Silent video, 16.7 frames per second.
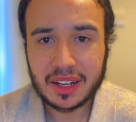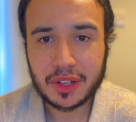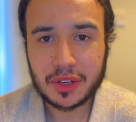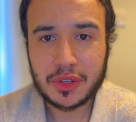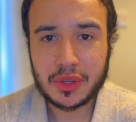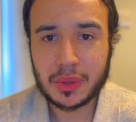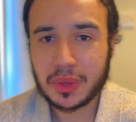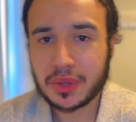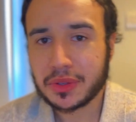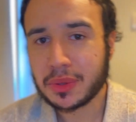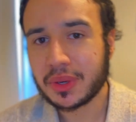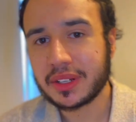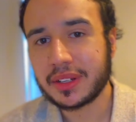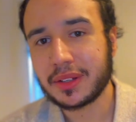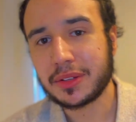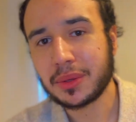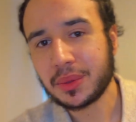
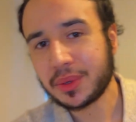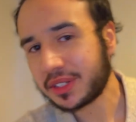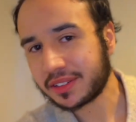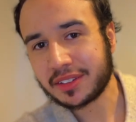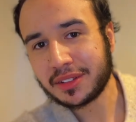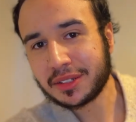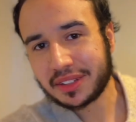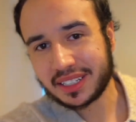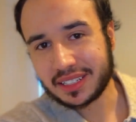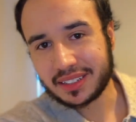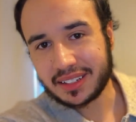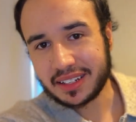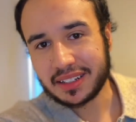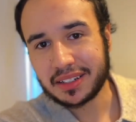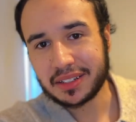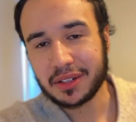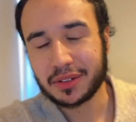You was not
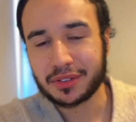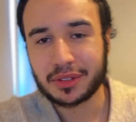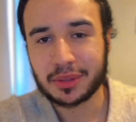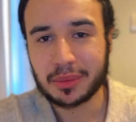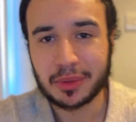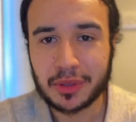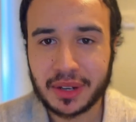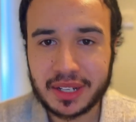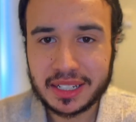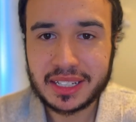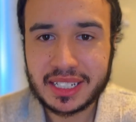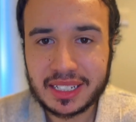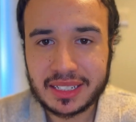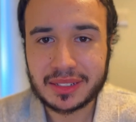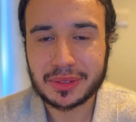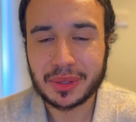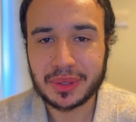descended of some great
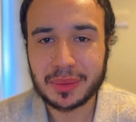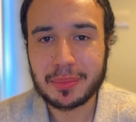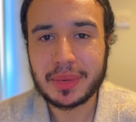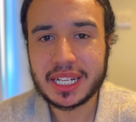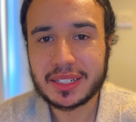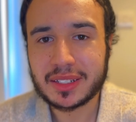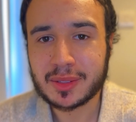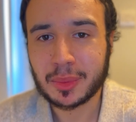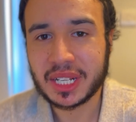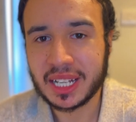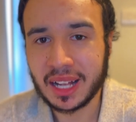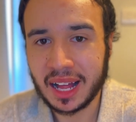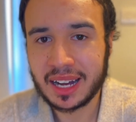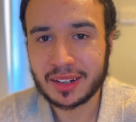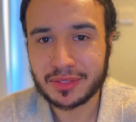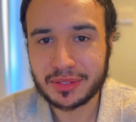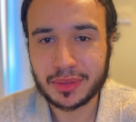things, so it makes me
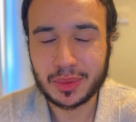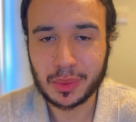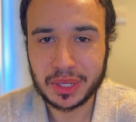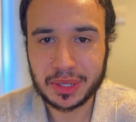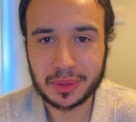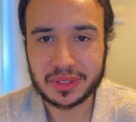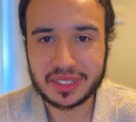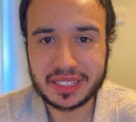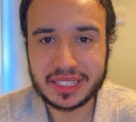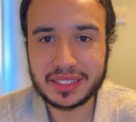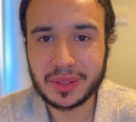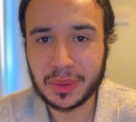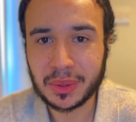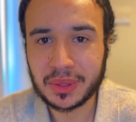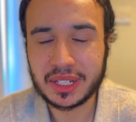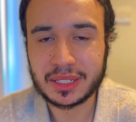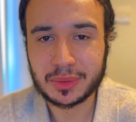laugh when you see
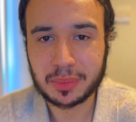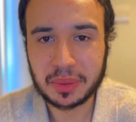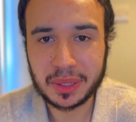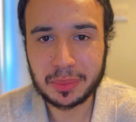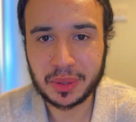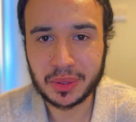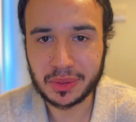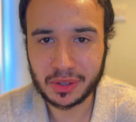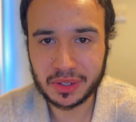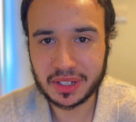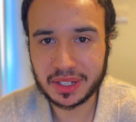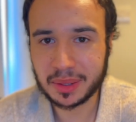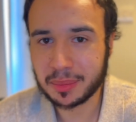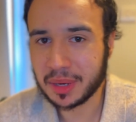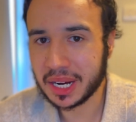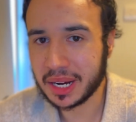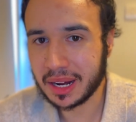all these people talking
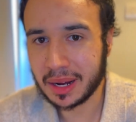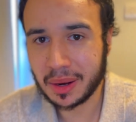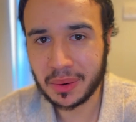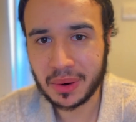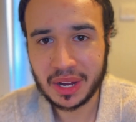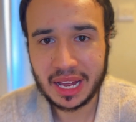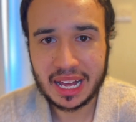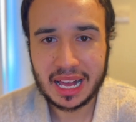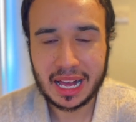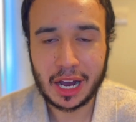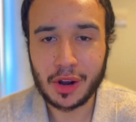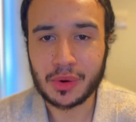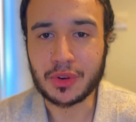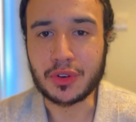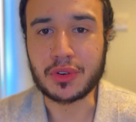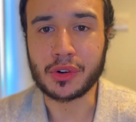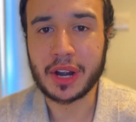about
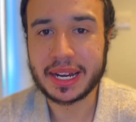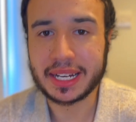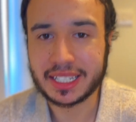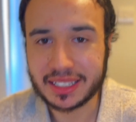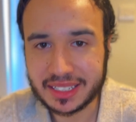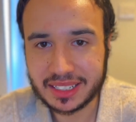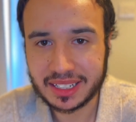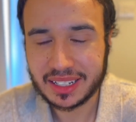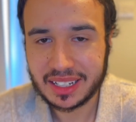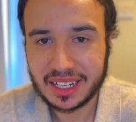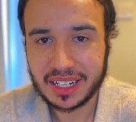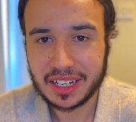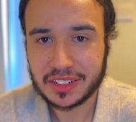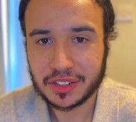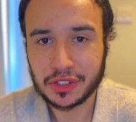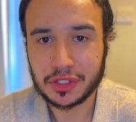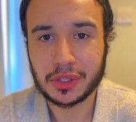how great
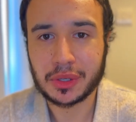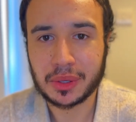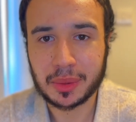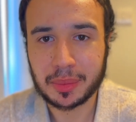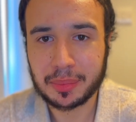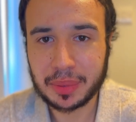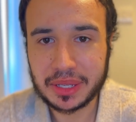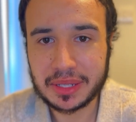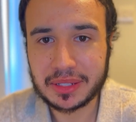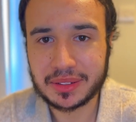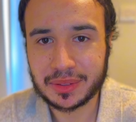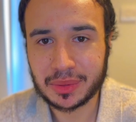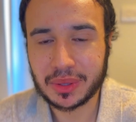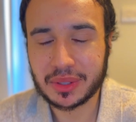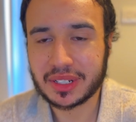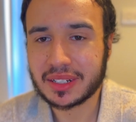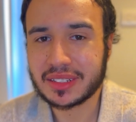Europeans
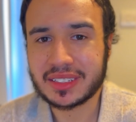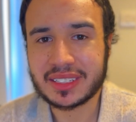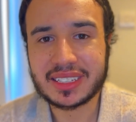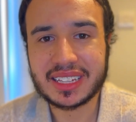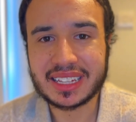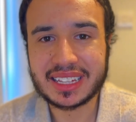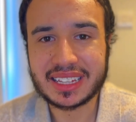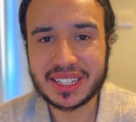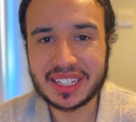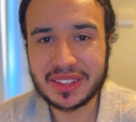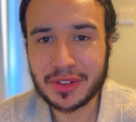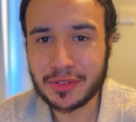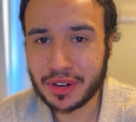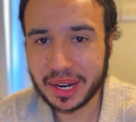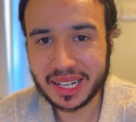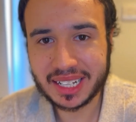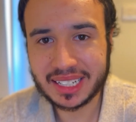were, because the
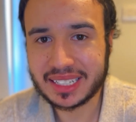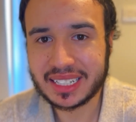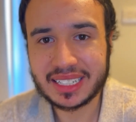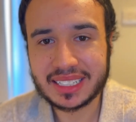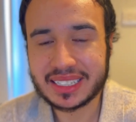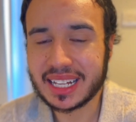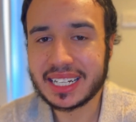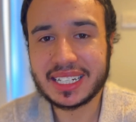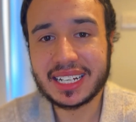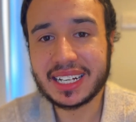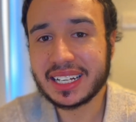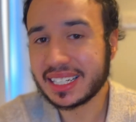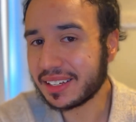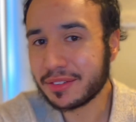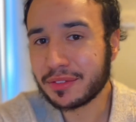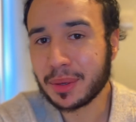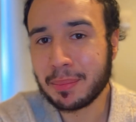reality is they didn't
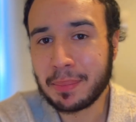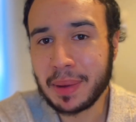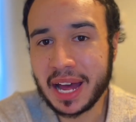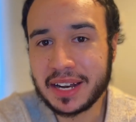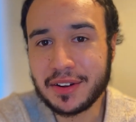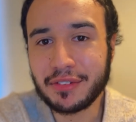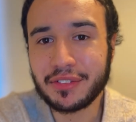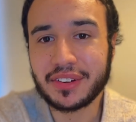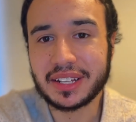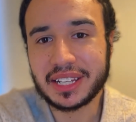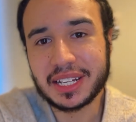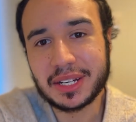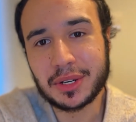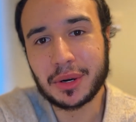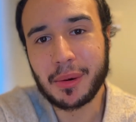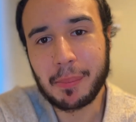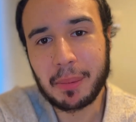even benefit the
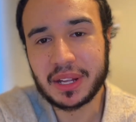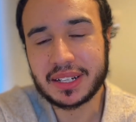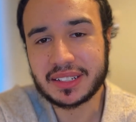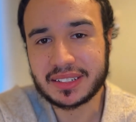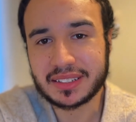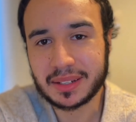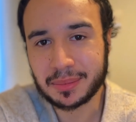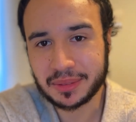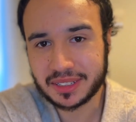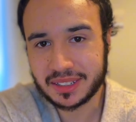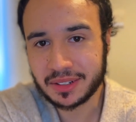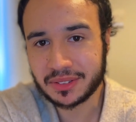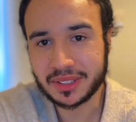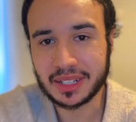Europeans themselves.